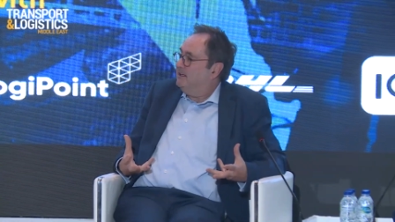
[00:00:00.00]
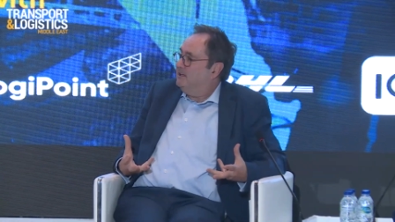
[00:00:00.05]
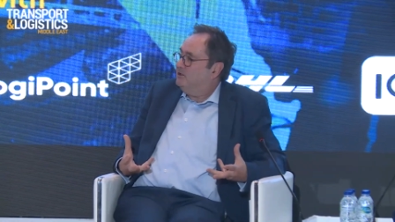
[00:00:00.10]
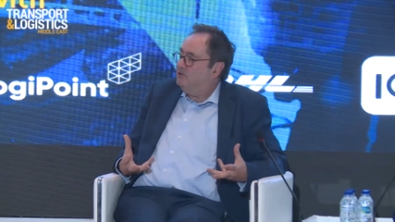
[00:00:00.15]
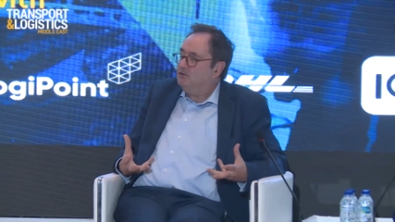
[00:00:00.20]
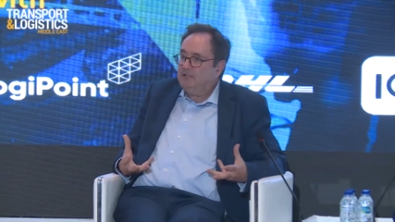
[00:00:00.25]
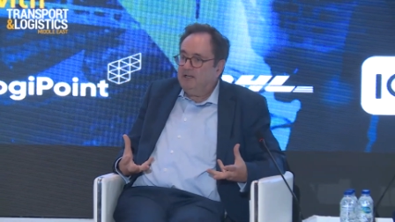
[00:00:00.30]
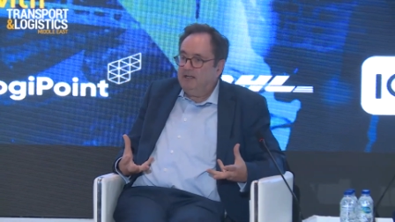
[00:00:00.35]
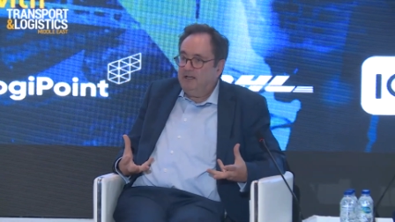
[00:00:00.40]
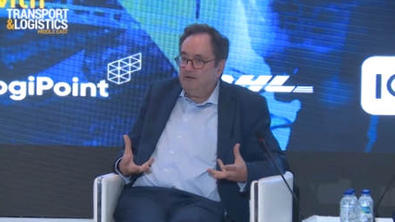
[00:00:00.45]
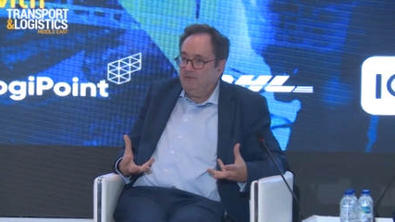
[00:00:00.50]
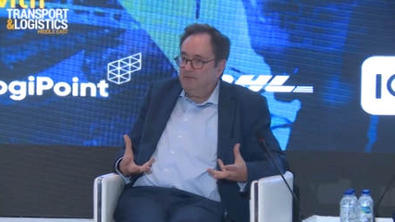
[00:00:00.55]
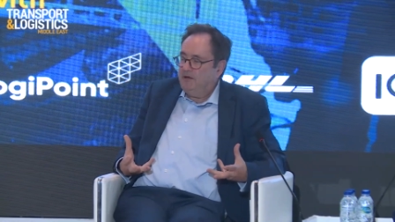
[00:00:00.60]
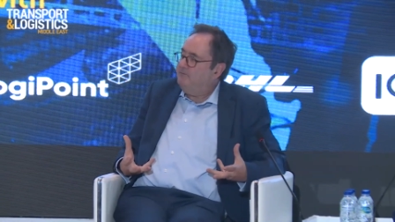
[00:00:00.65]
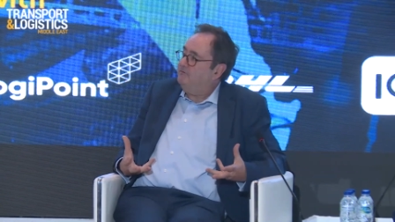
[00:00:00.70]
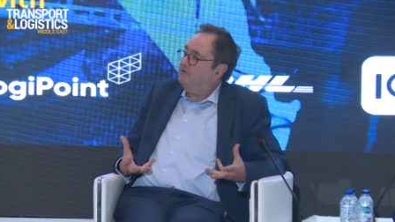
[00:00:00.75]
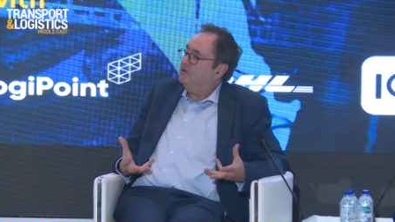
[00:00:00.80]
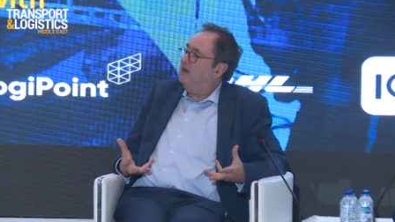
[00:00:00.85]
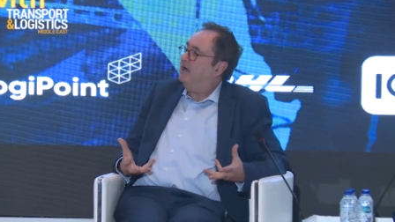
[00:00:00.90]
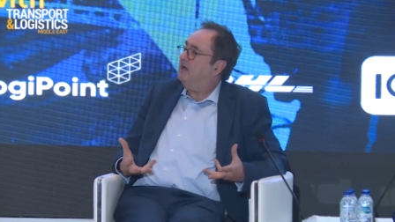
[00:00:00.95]
You can,
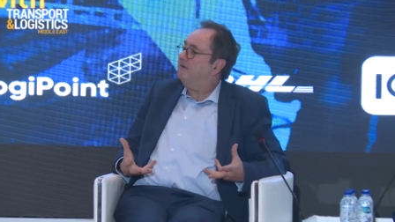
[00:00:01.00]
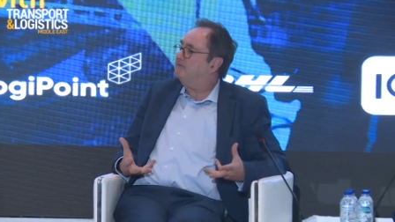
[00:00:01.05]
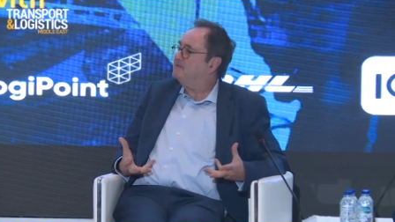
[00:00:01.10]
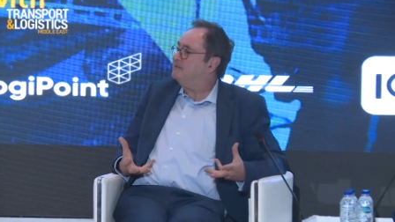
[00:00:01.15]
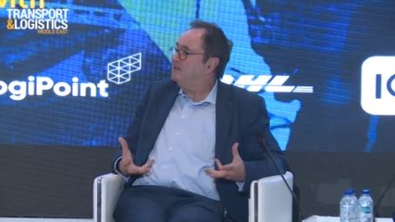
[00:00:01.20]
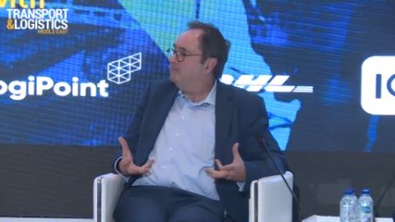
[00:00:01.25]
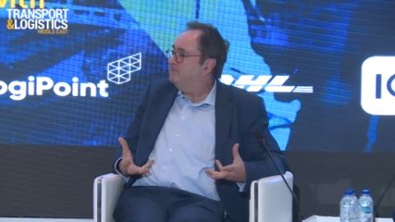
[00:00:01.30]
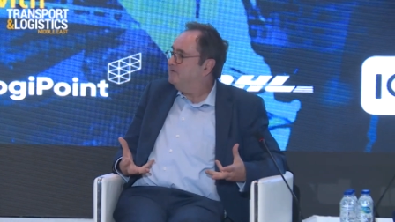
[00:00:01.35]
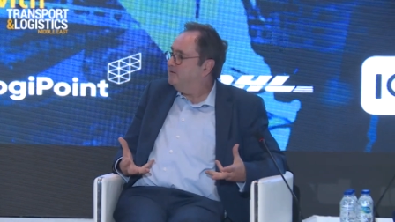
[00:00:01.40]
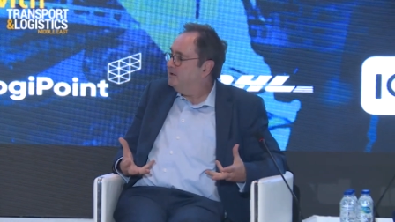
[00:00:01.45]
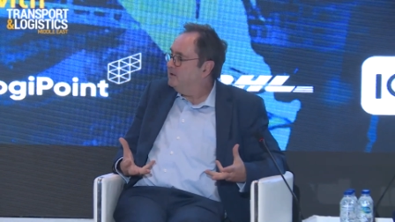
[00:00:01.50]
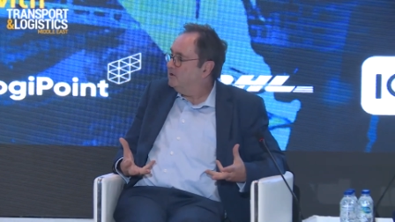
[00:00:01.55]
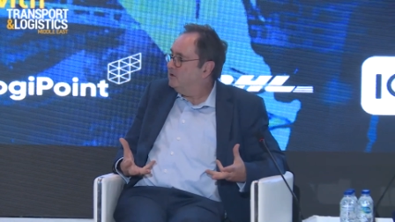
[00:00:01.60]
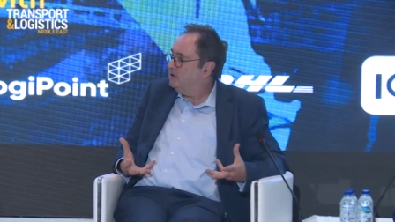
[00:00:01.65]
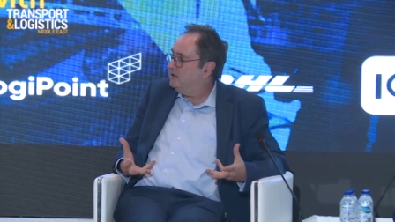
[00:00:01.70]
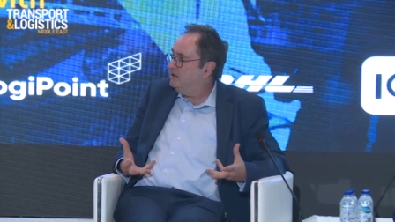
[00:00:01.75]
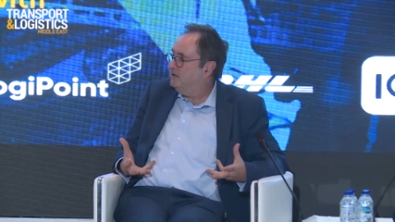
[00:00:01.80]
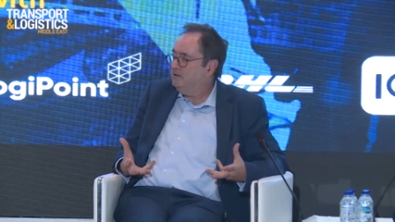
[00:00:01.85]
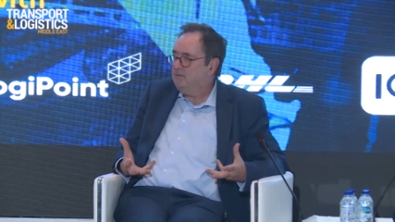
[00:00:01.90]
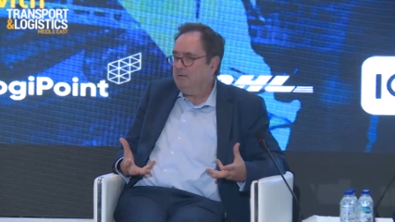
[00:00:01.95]
if you have something
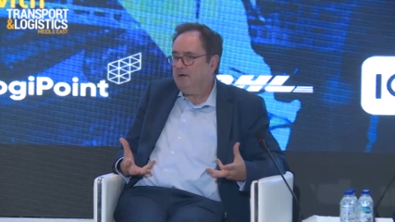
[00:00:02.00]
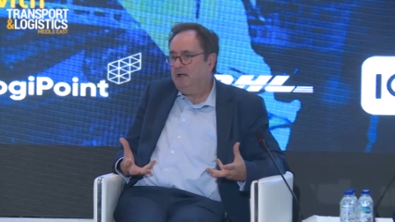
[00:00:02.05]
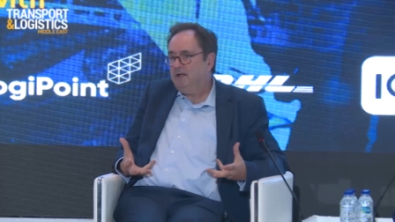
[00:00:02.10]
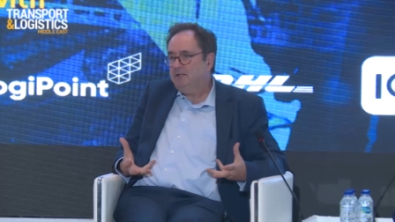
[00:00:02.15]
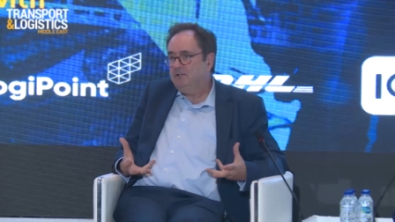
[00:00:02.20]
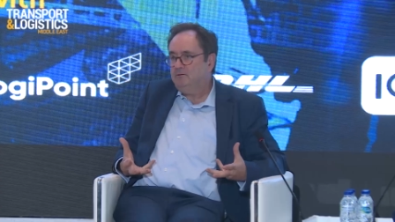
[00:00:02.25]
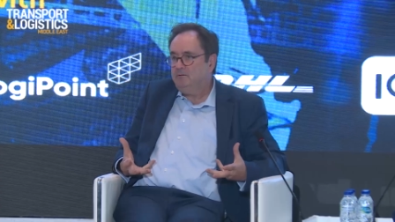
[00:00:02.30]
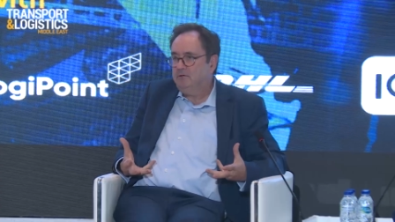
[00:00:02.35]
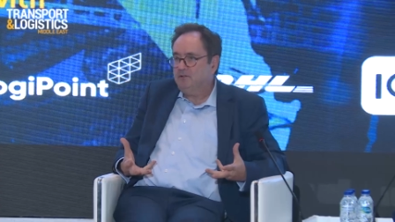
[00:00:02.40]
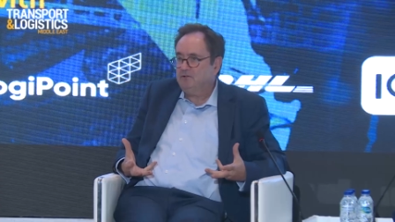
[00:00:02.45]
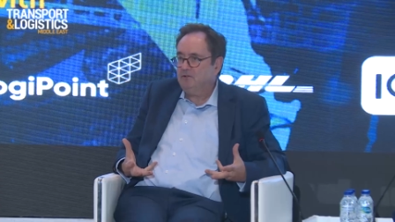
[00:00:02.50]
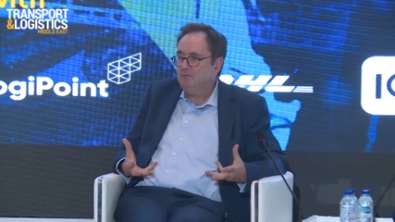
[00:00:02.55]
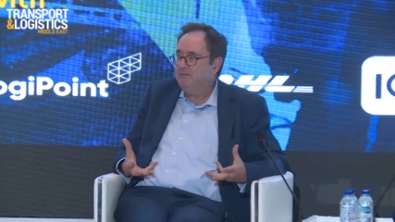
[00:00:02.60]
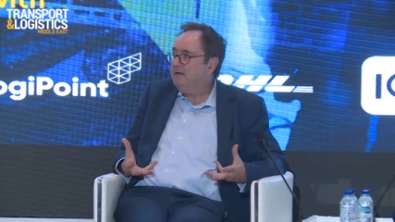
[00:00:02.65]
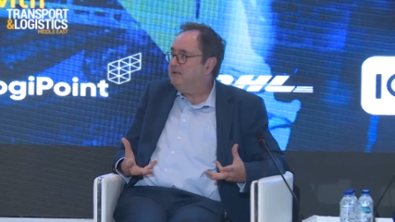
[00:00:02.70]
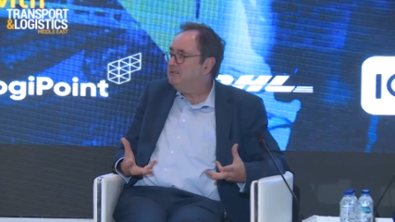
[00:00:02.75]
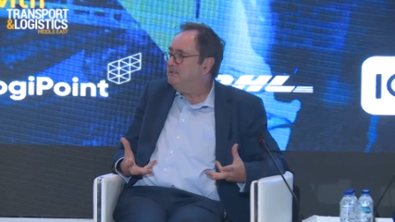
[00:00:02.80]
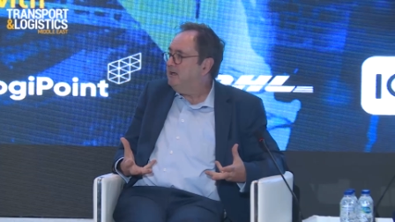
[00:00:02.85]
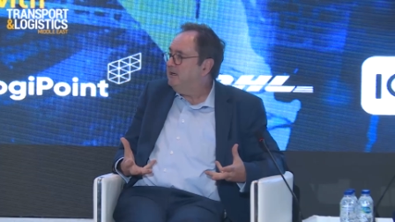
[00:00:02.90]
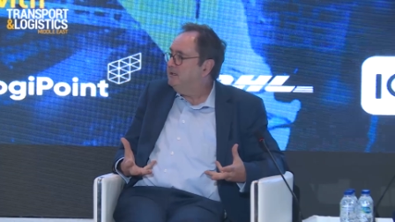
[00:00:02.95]
already, well, you want to
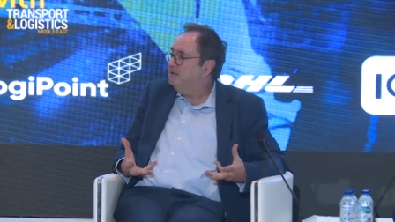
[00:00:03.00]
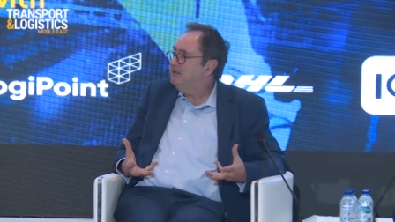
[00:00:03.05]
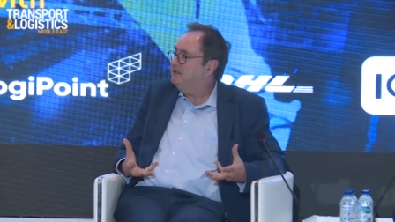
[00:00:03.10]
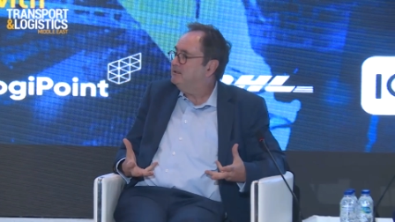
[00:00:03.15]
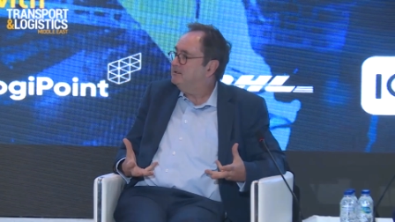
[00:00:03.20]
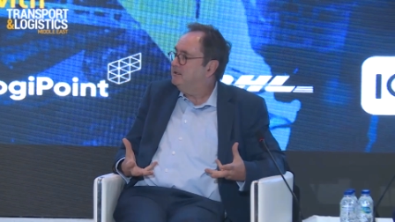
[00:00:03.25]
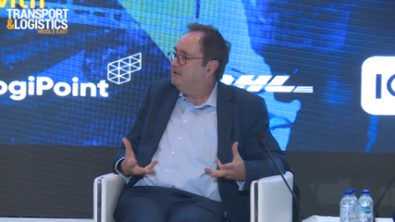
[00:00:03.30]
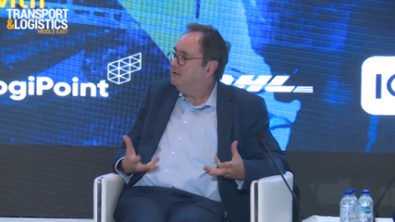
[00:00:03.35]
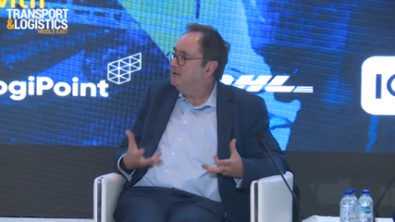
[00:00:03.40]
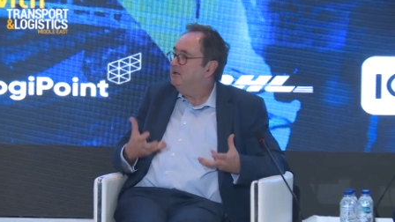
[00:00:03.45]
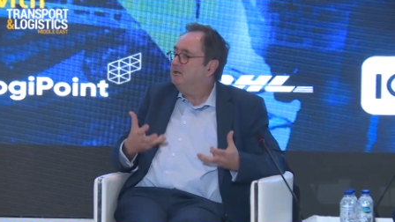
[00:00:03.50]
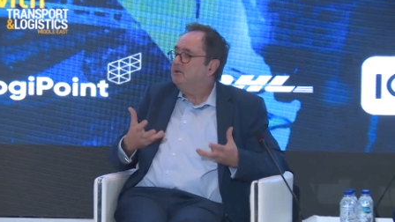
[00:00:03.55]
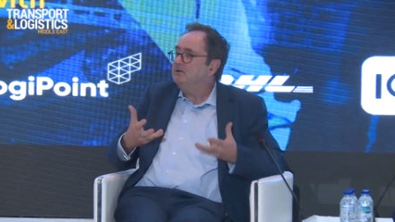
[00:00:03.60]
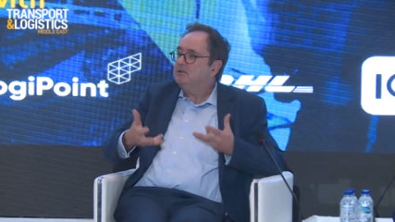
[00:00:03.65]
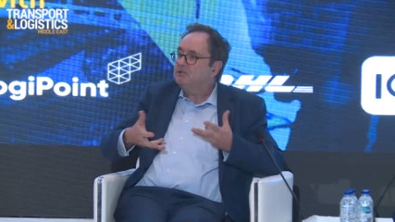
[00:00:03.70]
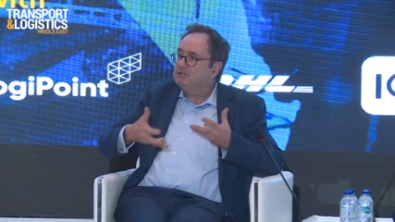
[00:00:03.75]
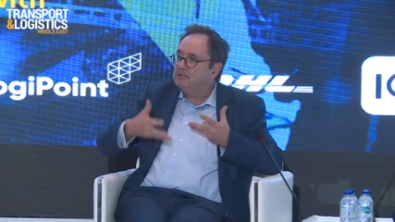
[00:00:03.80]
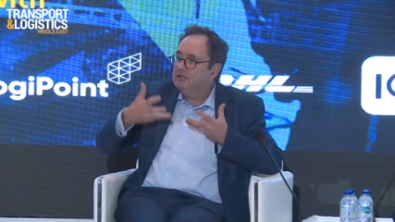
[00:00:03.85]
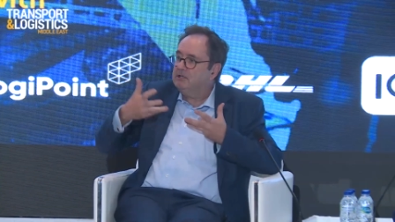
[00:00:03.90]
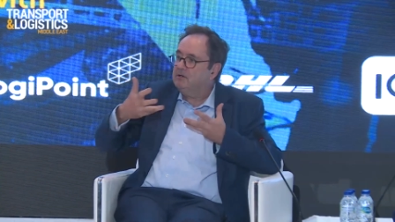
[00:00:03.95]
maintain it and
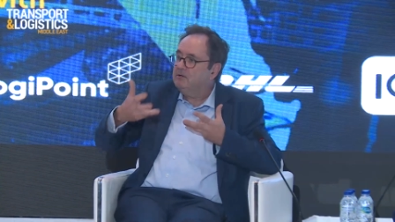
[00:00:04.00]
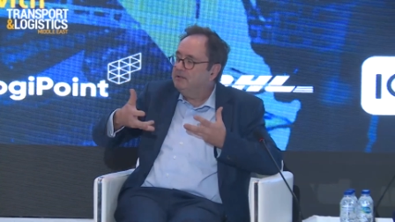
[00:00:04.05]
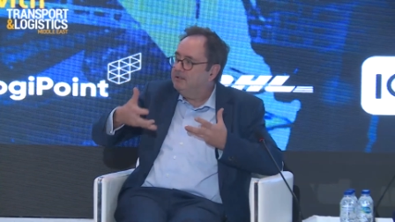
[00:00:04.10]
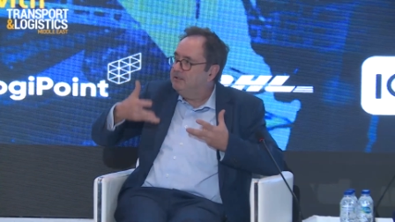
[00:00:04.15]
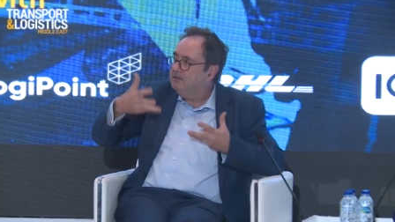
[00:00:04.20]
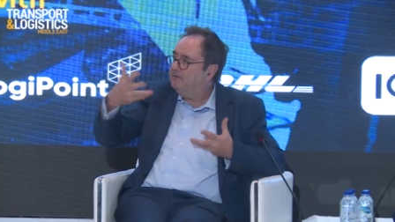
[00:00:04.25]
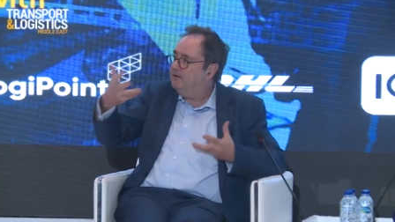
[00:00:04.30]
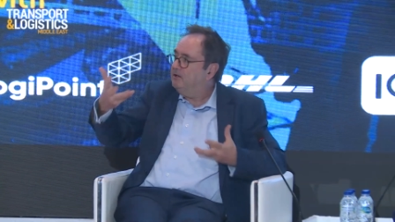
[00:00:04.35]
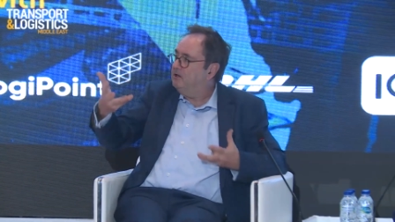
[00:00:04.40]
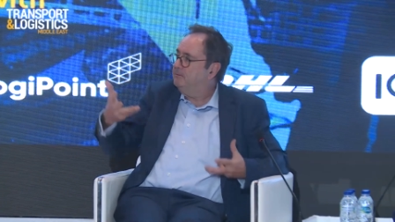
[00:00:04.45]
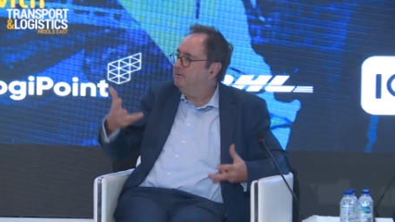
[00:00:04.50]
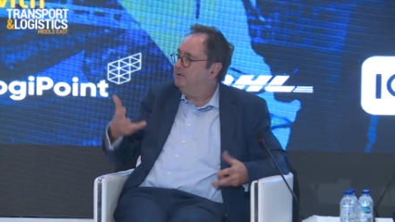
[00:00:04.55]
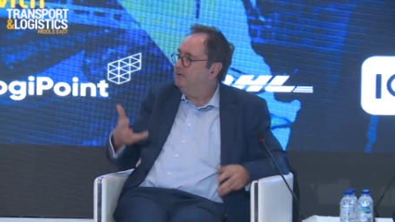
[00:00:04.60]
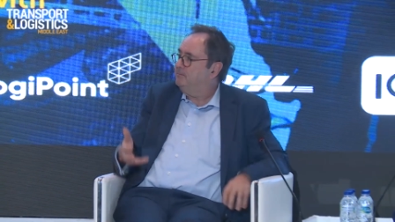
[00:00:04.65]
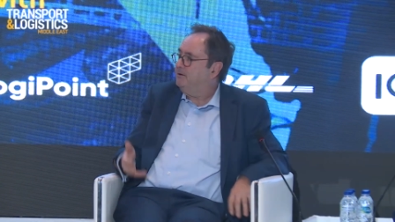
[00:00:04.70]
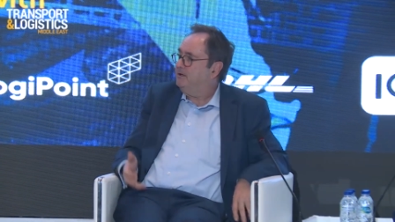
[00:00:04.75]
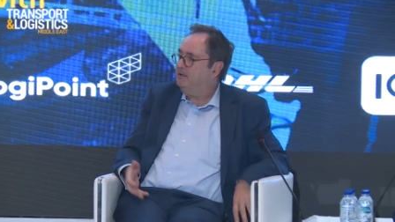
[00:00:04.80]
slowly develop it.